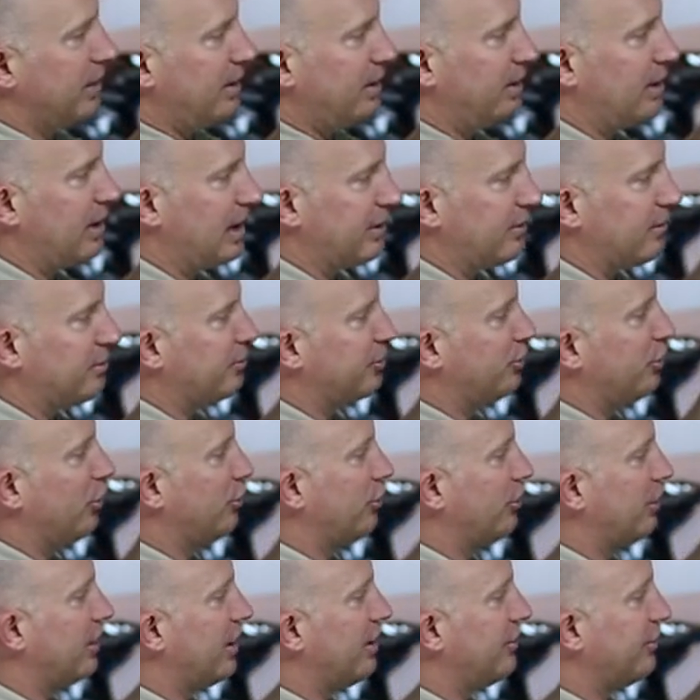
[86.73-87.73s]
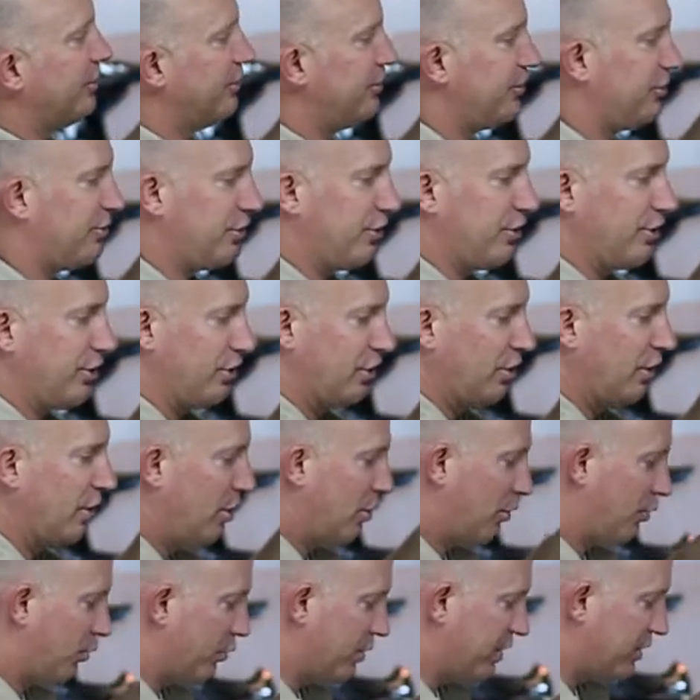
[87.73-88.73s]
You got some shoulder gussets, so your
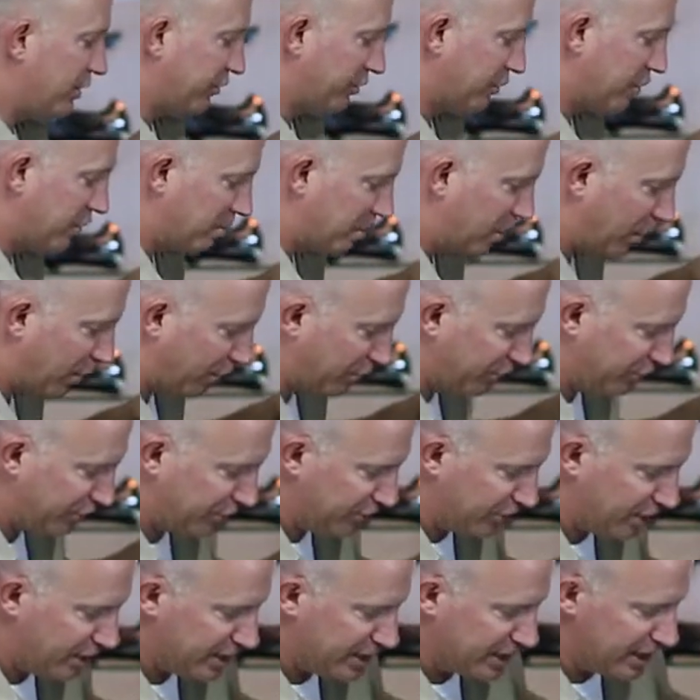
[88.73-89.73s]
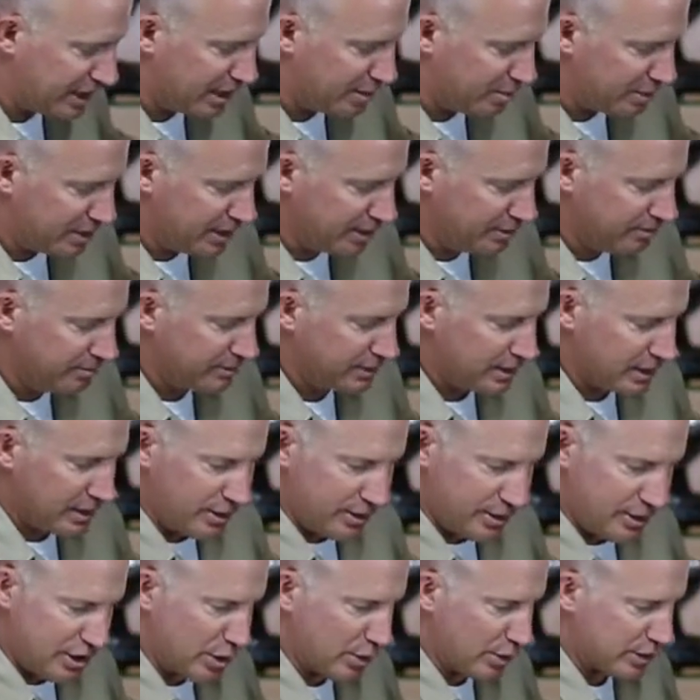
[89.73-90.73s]
reach for the bars is uninhibited.
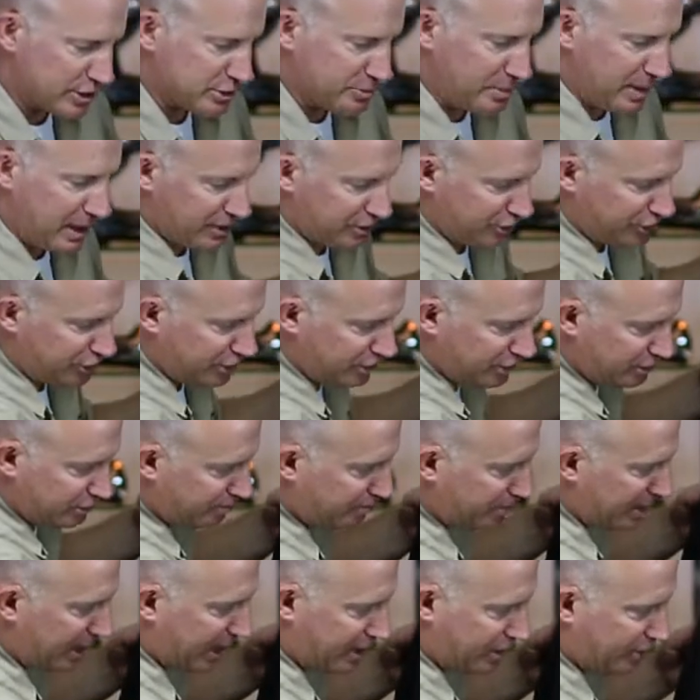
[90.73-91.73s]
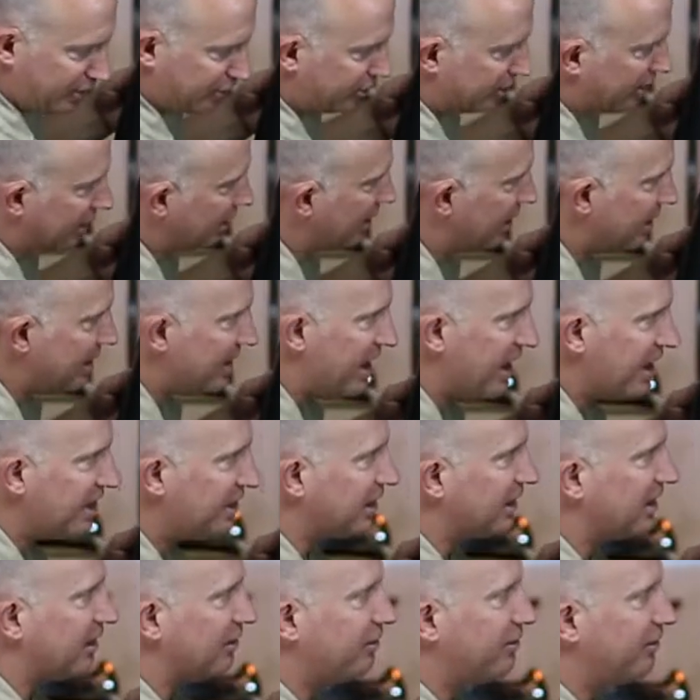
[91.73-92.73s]
No expansion panels,
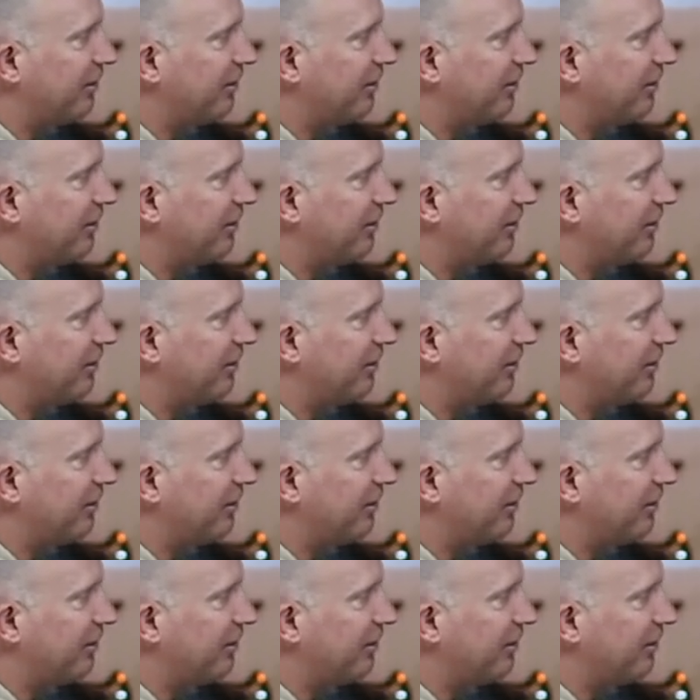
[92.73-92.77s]
nothing.